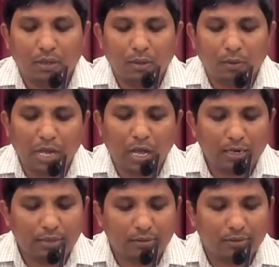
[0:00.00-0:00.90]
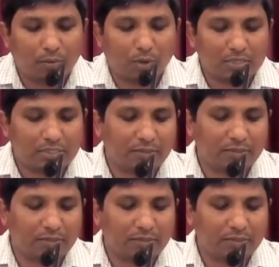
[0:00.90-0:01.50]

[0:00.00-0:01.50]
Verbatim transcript: We all want this